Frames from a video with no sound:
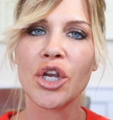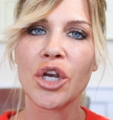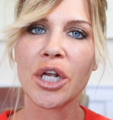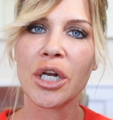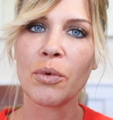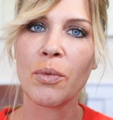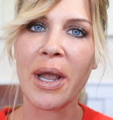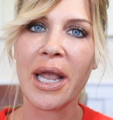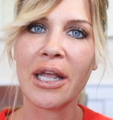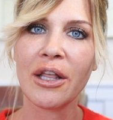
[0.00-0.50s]
You're
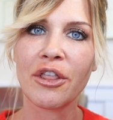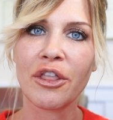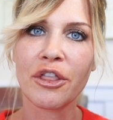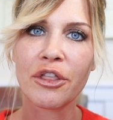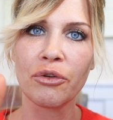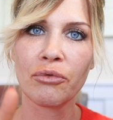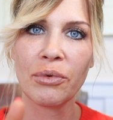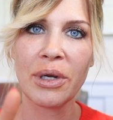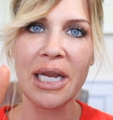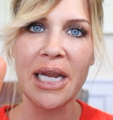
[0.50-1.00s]
gonna wait
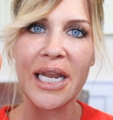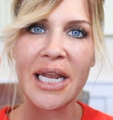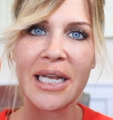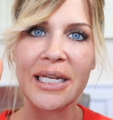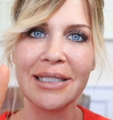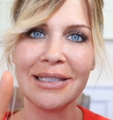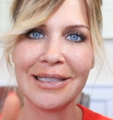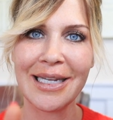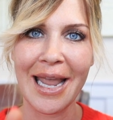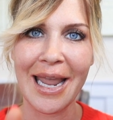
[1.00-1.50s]

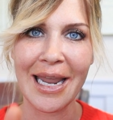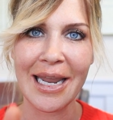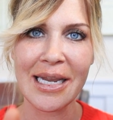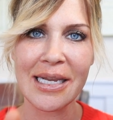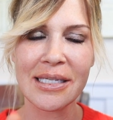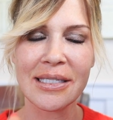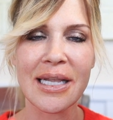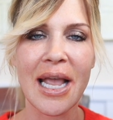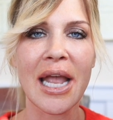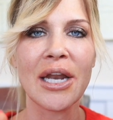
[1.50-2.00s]
three
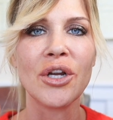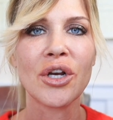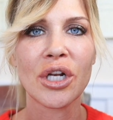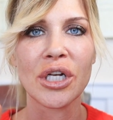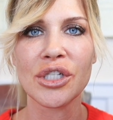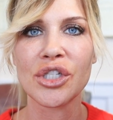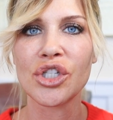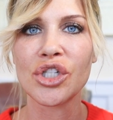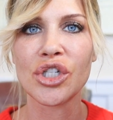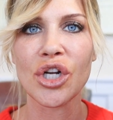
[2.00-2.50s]
days, and you're
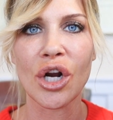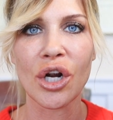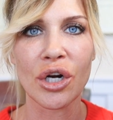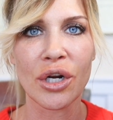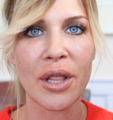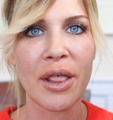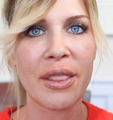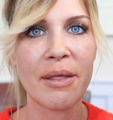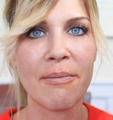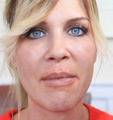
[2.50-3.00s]
gonna
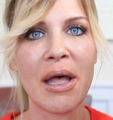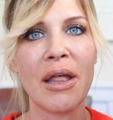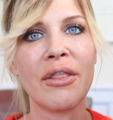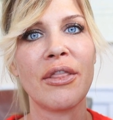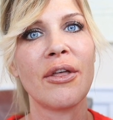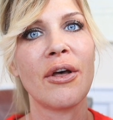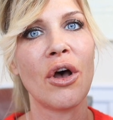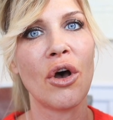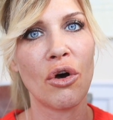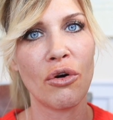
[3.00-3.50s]
start the
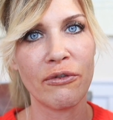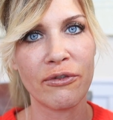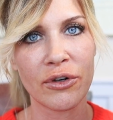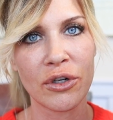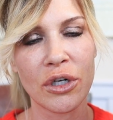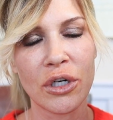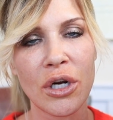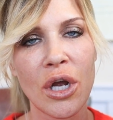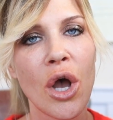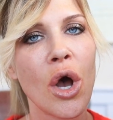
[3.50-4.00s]
month
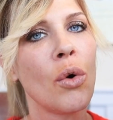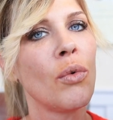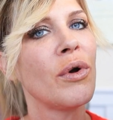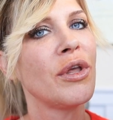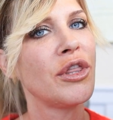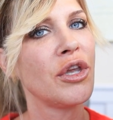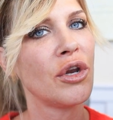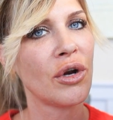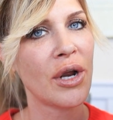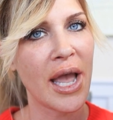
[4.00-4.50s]
over
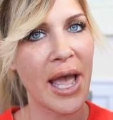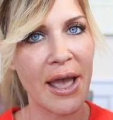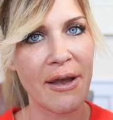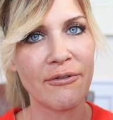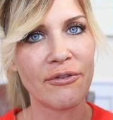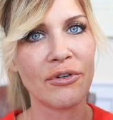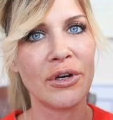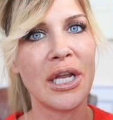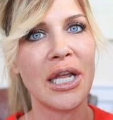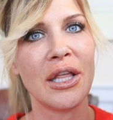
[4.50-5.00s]
with your
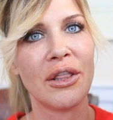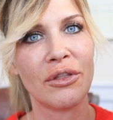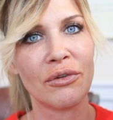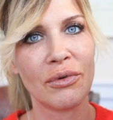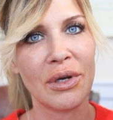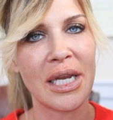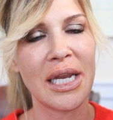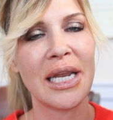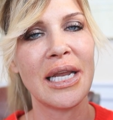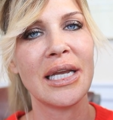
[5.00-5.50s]
every
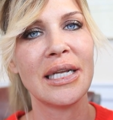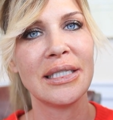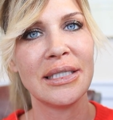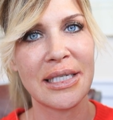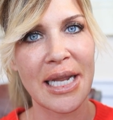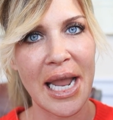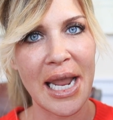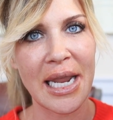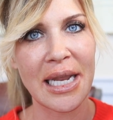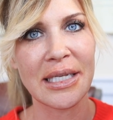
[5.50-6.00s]
three
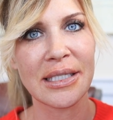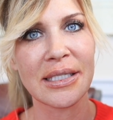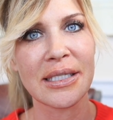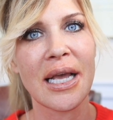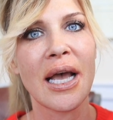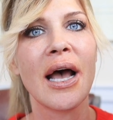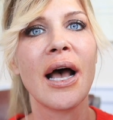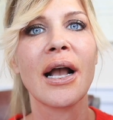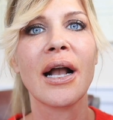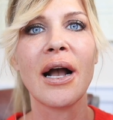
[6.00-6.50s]
days
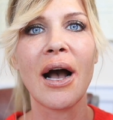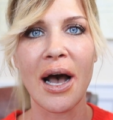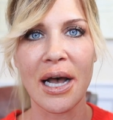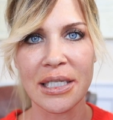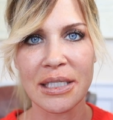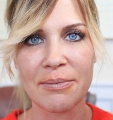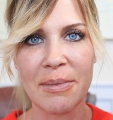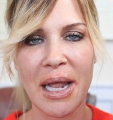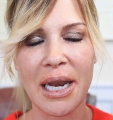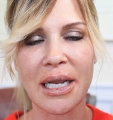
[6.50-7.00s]

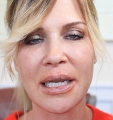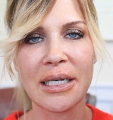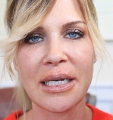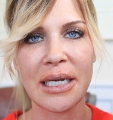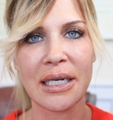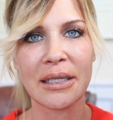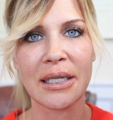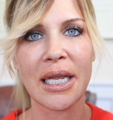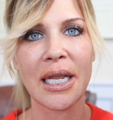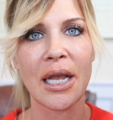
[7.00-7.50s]
cosmetic
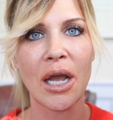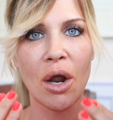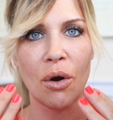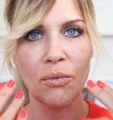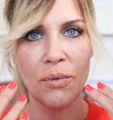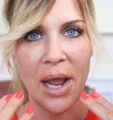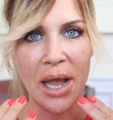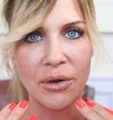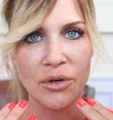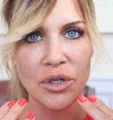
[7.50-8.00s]
needling
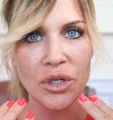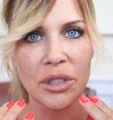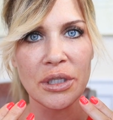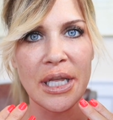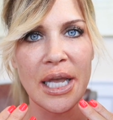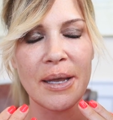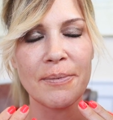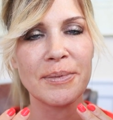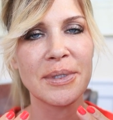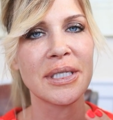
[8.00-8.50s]
around your
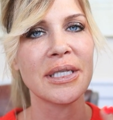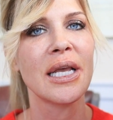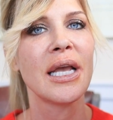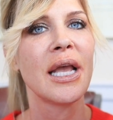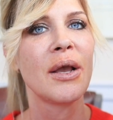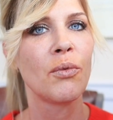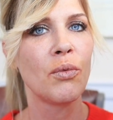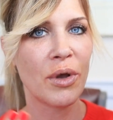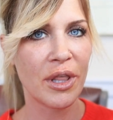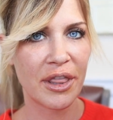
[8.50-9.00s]
lips
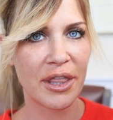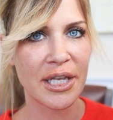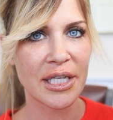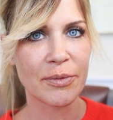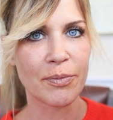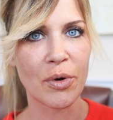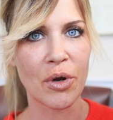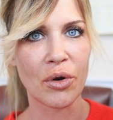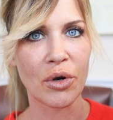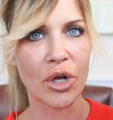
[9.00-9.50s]
with
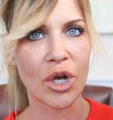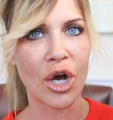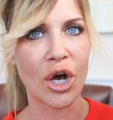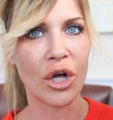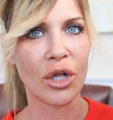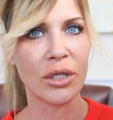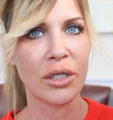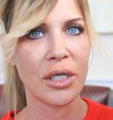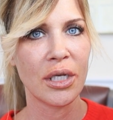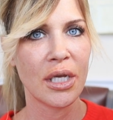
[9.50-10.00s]
this
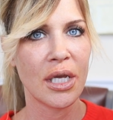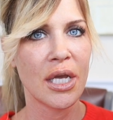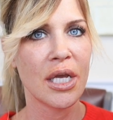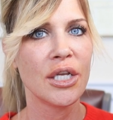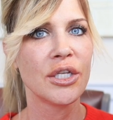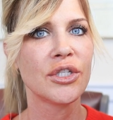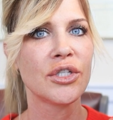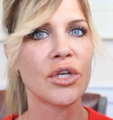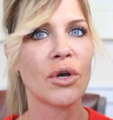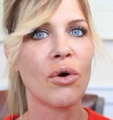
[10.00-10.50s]
protocol.
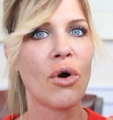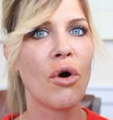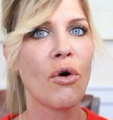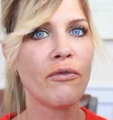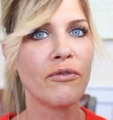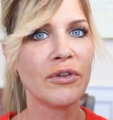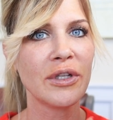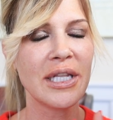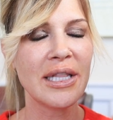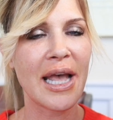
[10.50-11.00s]
So
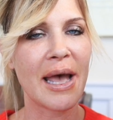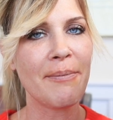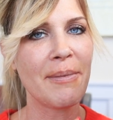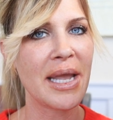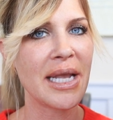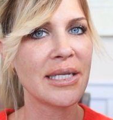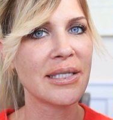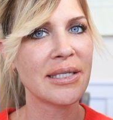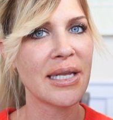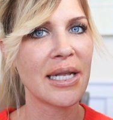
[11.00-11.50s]
hopefully that
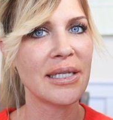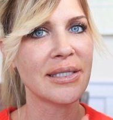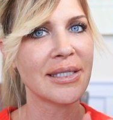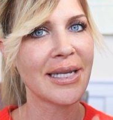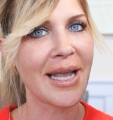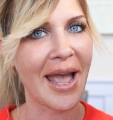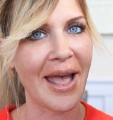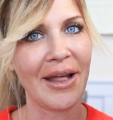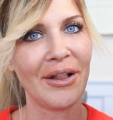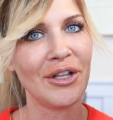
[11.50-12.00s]
makes sense
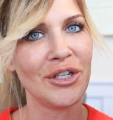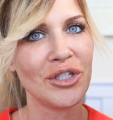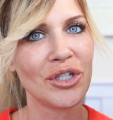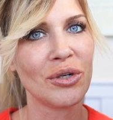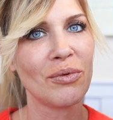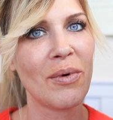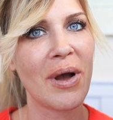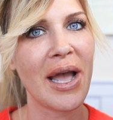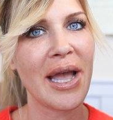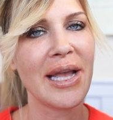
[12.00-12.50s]

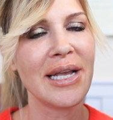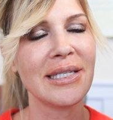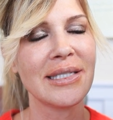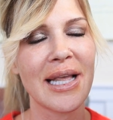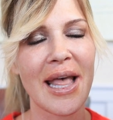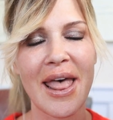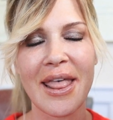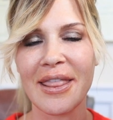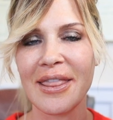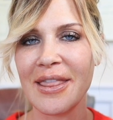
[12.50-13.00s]
calendar wise.
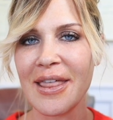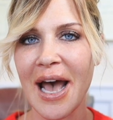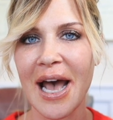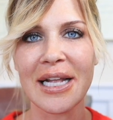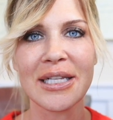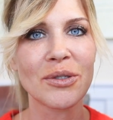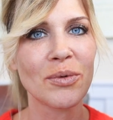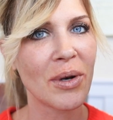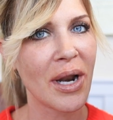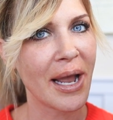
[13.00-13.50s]

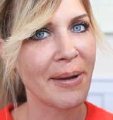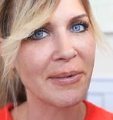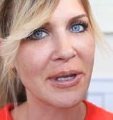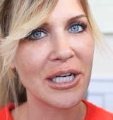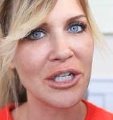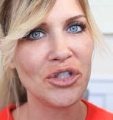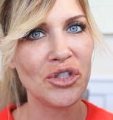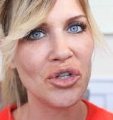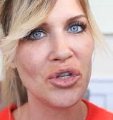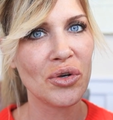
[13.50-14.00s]
That's what I'm
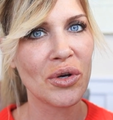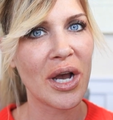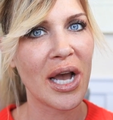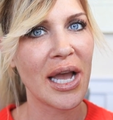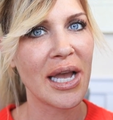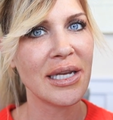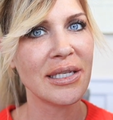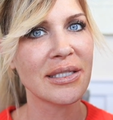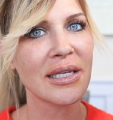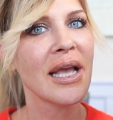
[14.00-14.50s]
gonna do you
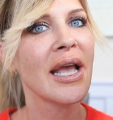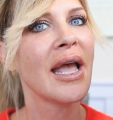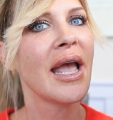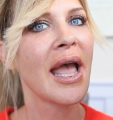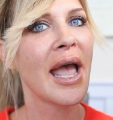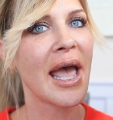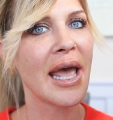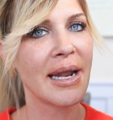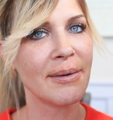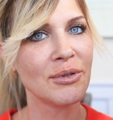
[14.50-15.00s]
guys.
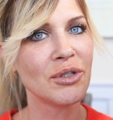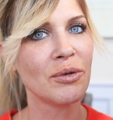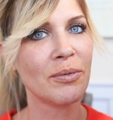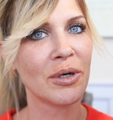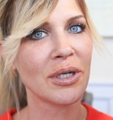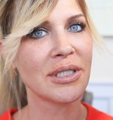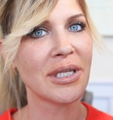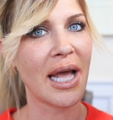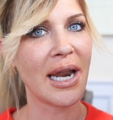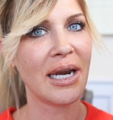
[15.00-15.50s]
And I'm
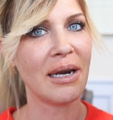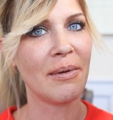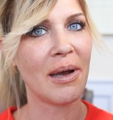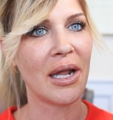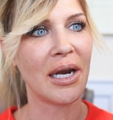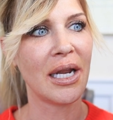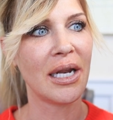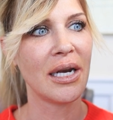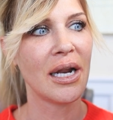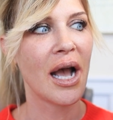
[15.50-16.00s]
super excited
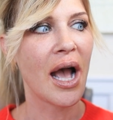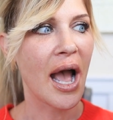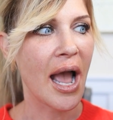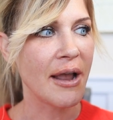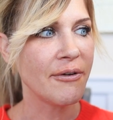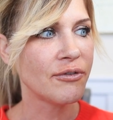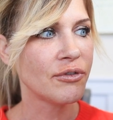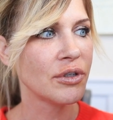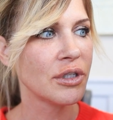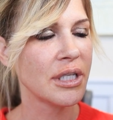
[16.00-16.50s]
about it.
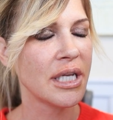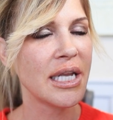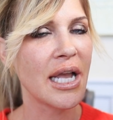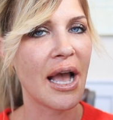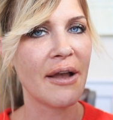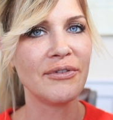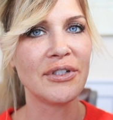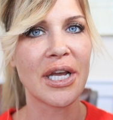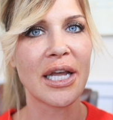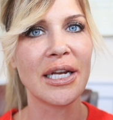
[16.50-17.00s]
I've really,
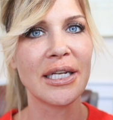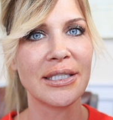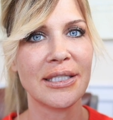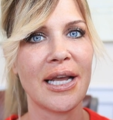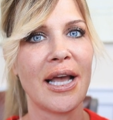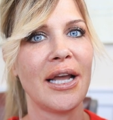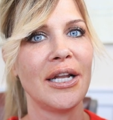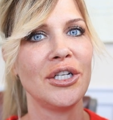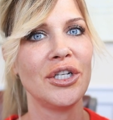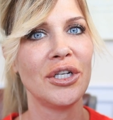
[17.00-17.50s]
I've done a
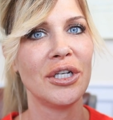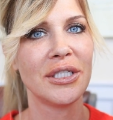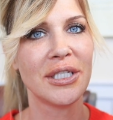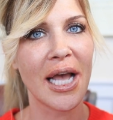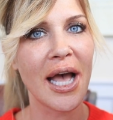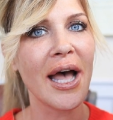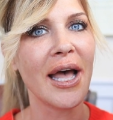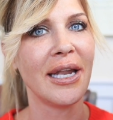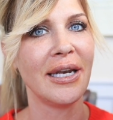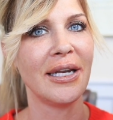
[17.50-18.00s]
ton,
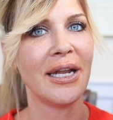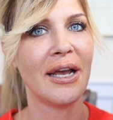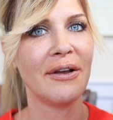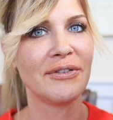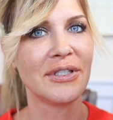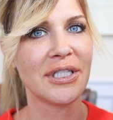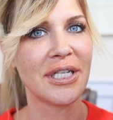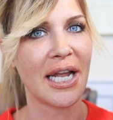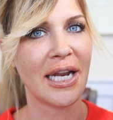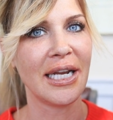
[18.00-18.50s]
ton
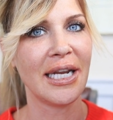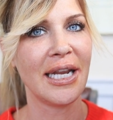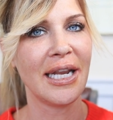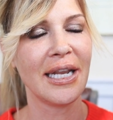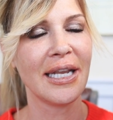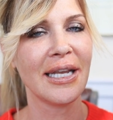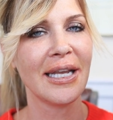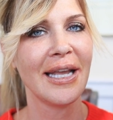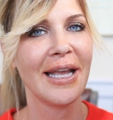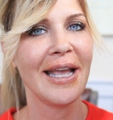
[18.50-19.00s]
of
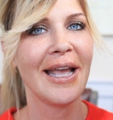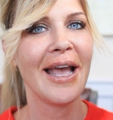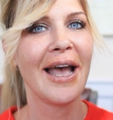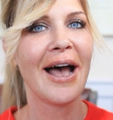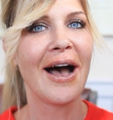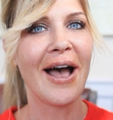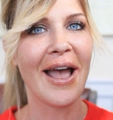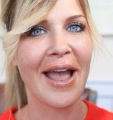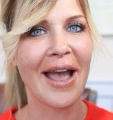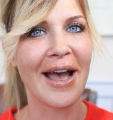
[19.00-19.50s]
studying
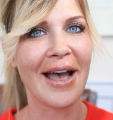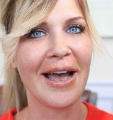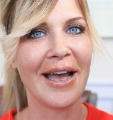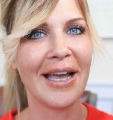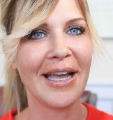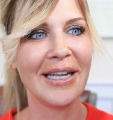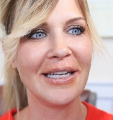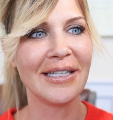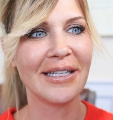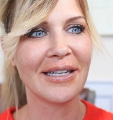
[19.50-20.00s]

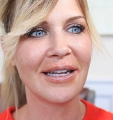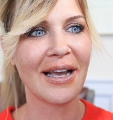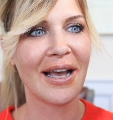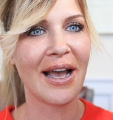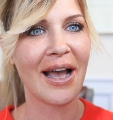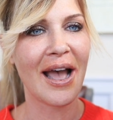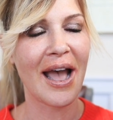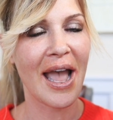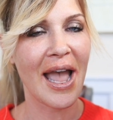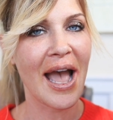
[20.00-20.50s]
and
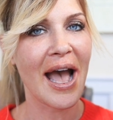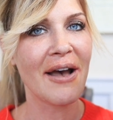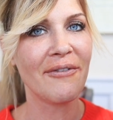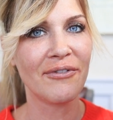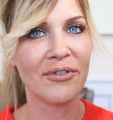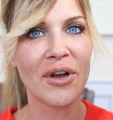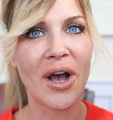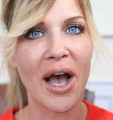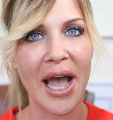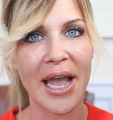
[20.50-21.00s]
I
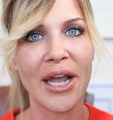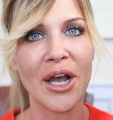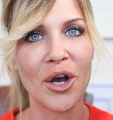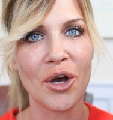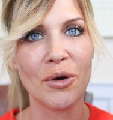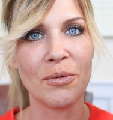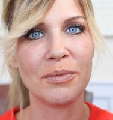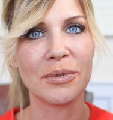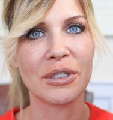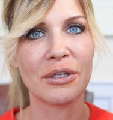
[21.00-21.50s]
have high
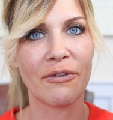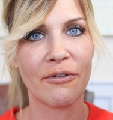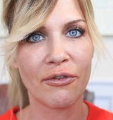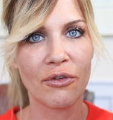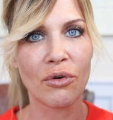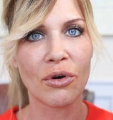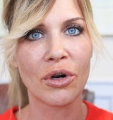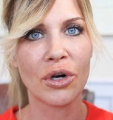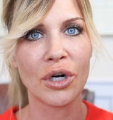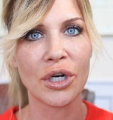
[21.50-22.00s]
hopes
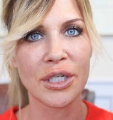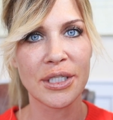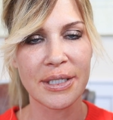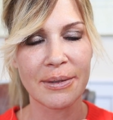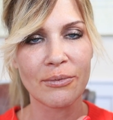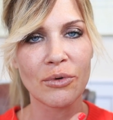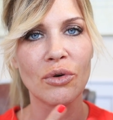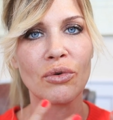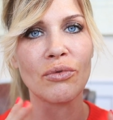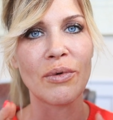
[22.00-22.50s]
for
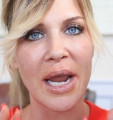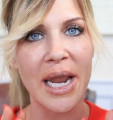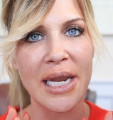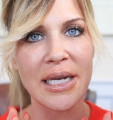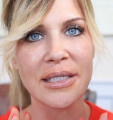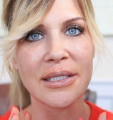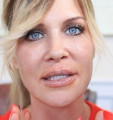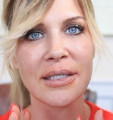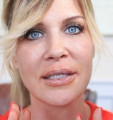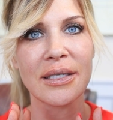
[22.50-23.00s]
some
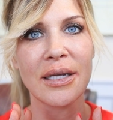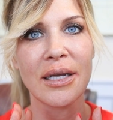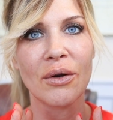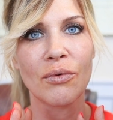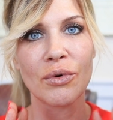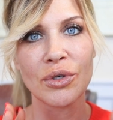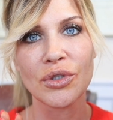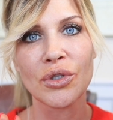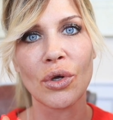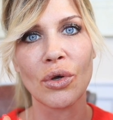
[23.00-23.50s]
great
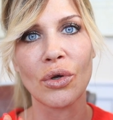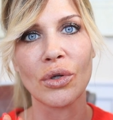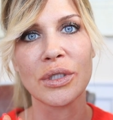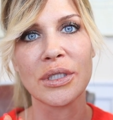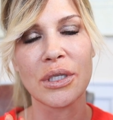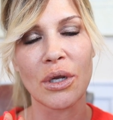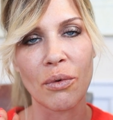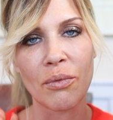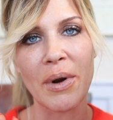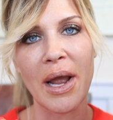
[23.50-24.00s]

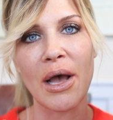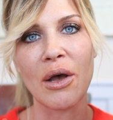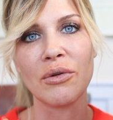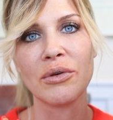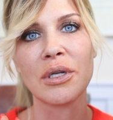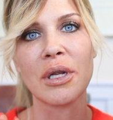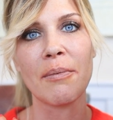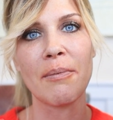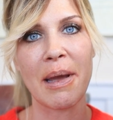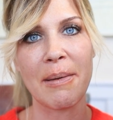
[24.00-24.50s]
results
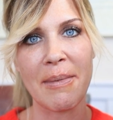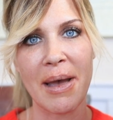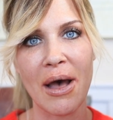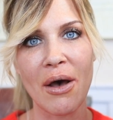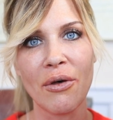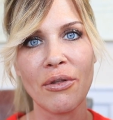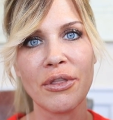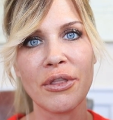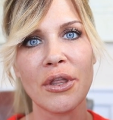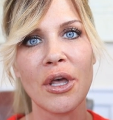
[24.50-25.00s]
around my
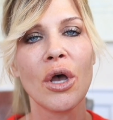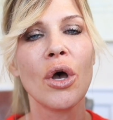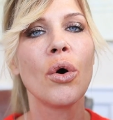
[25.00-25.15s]
mouth